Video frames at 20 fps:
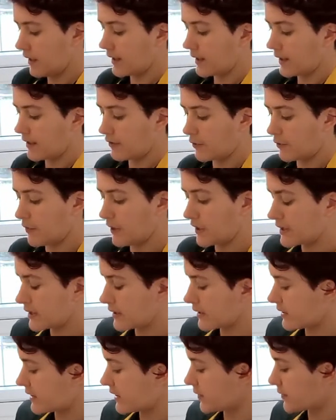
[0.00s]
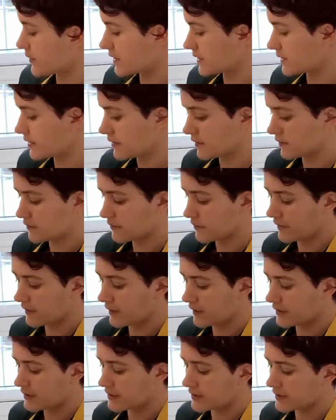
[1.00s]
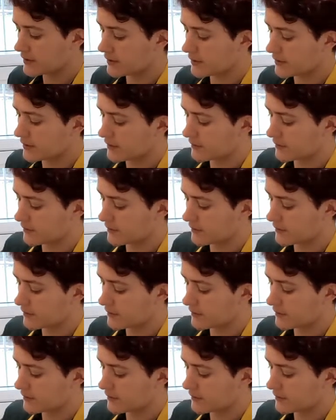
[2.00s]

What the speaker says: our butter substitute first.